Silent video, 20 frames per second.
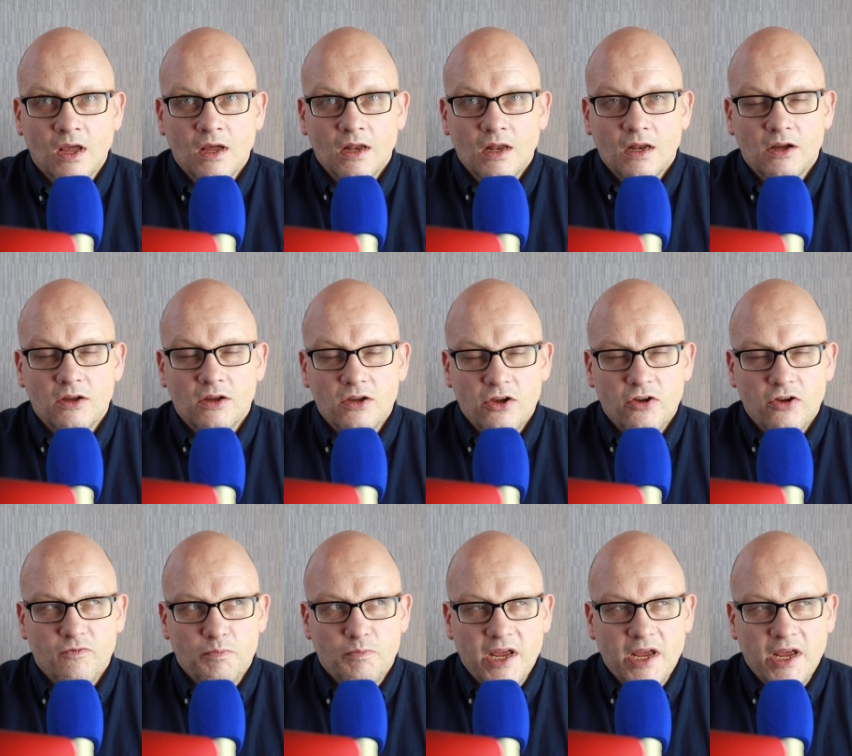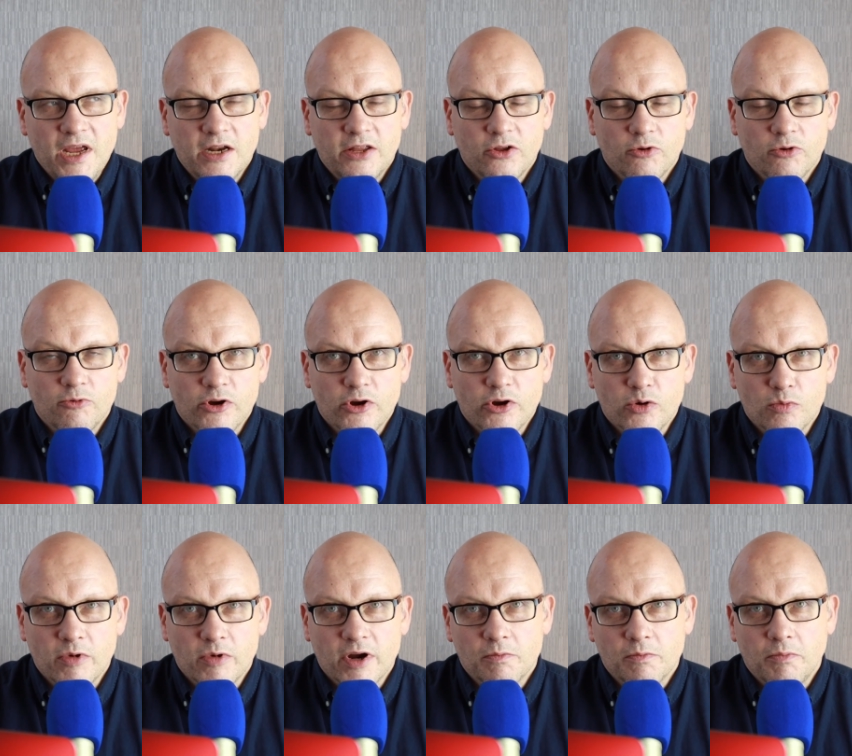Now, you've been in the
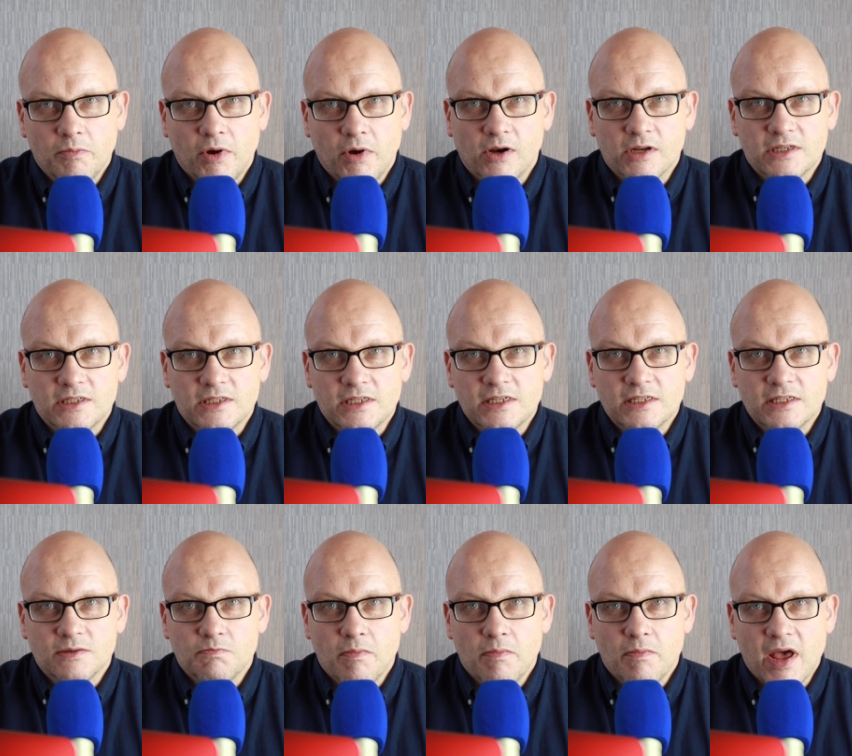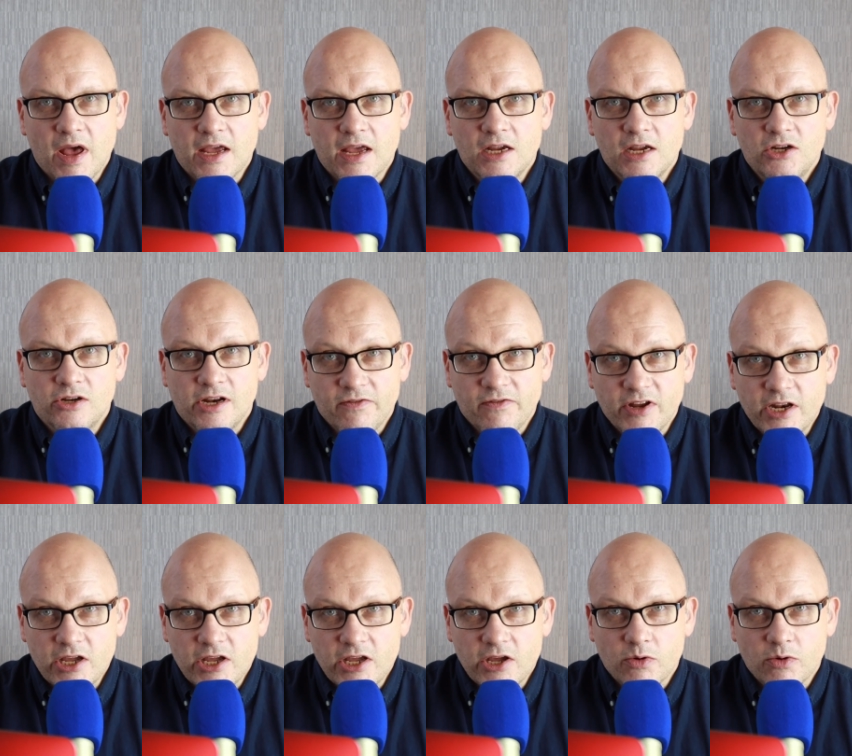room when policies made. You live in
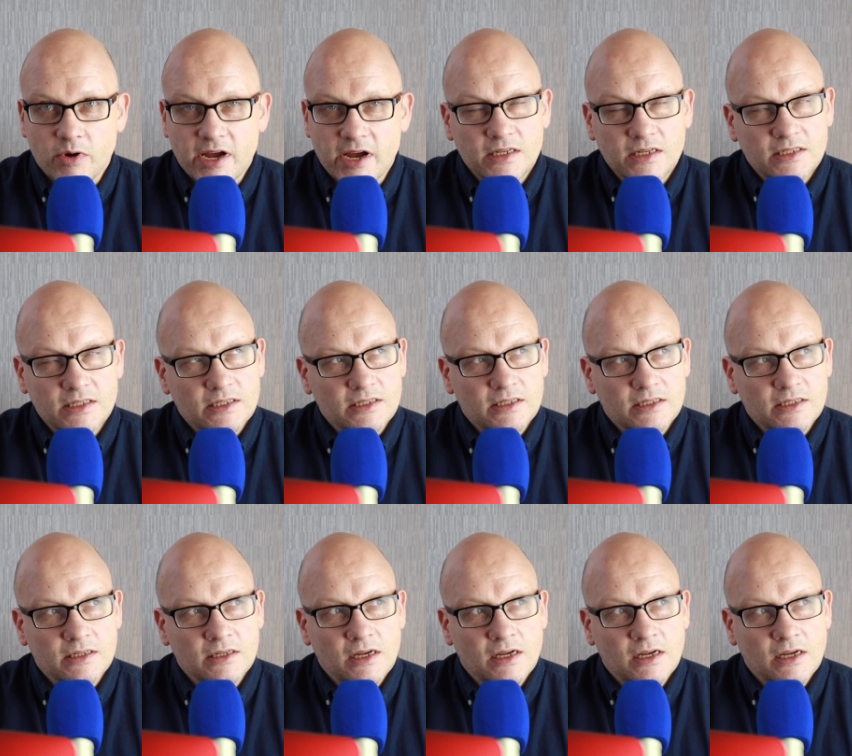the US.